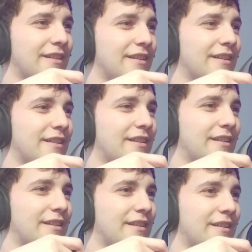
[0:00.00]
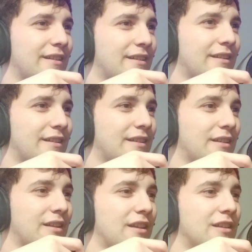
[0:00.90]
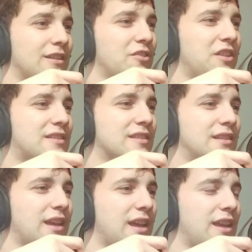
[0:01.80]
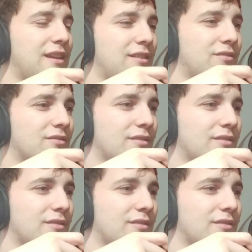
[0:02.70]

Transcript: Excuse me, you need to leave. You need to leave.